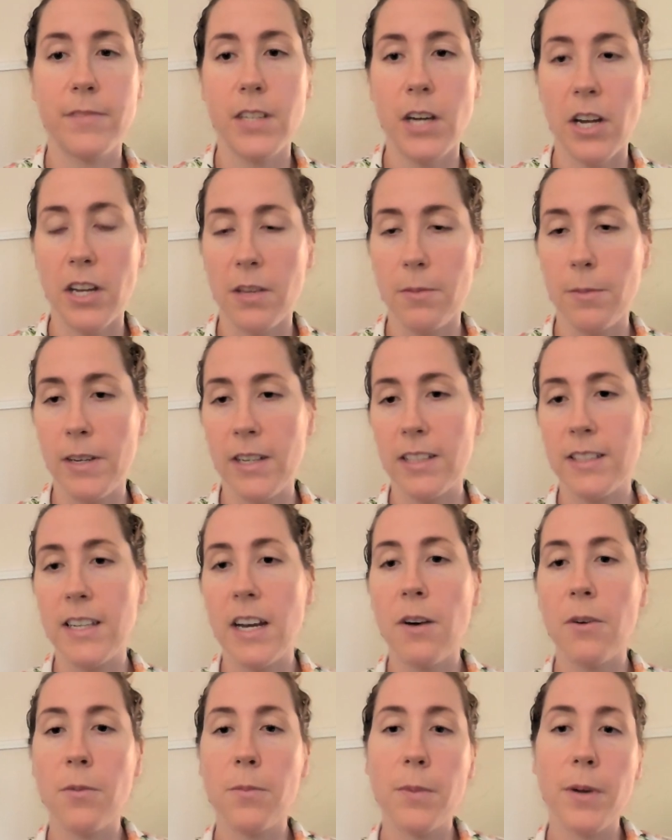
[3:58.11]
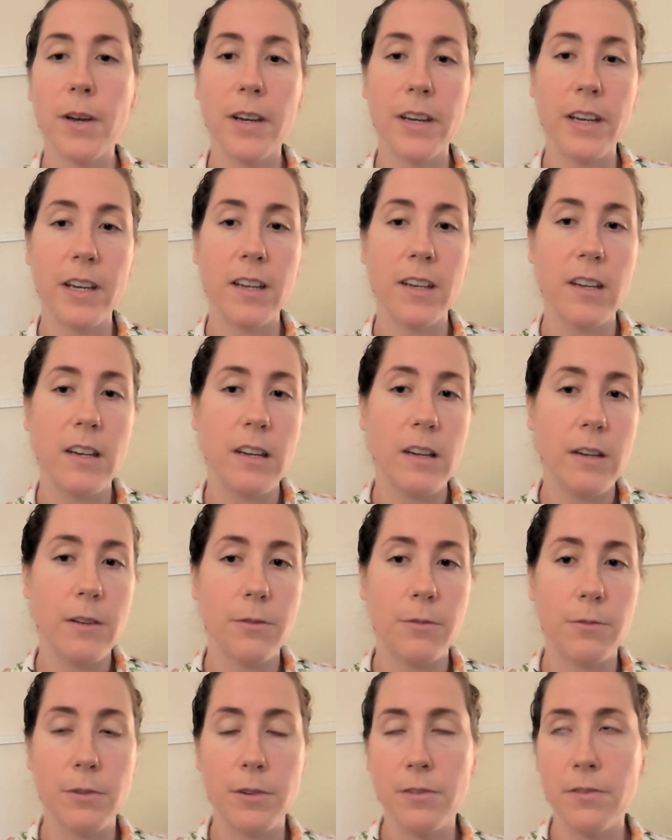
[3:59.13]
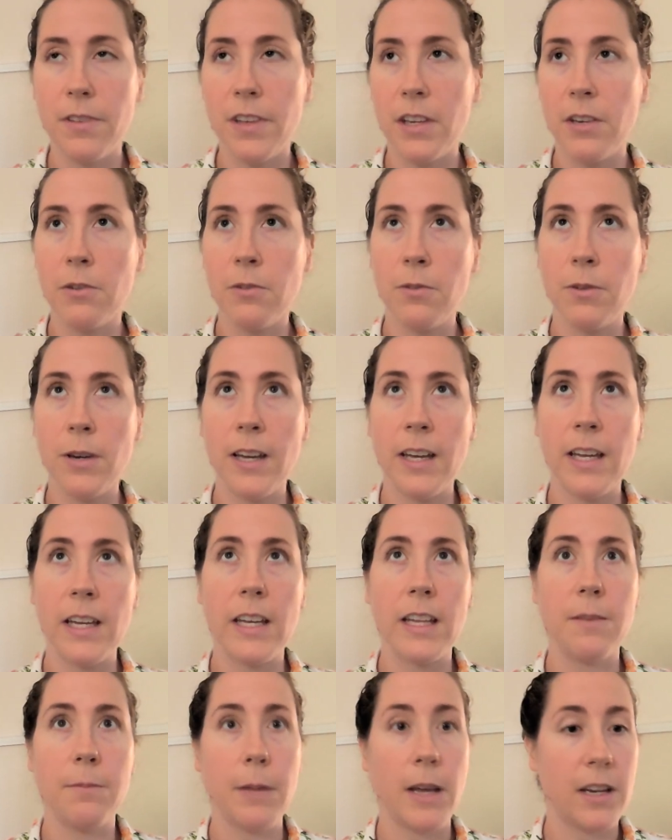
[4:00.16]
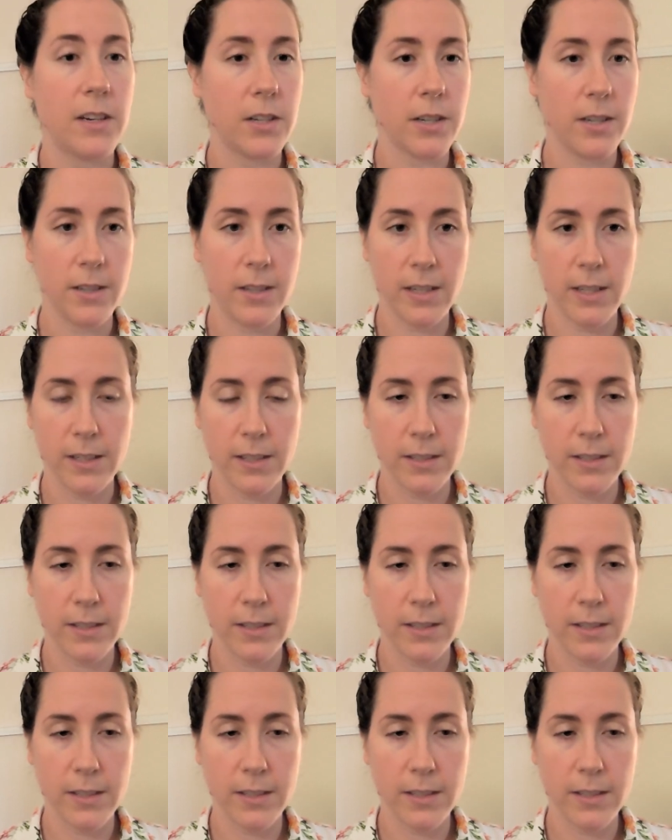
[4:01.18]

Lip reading: document its output, review it, make sure that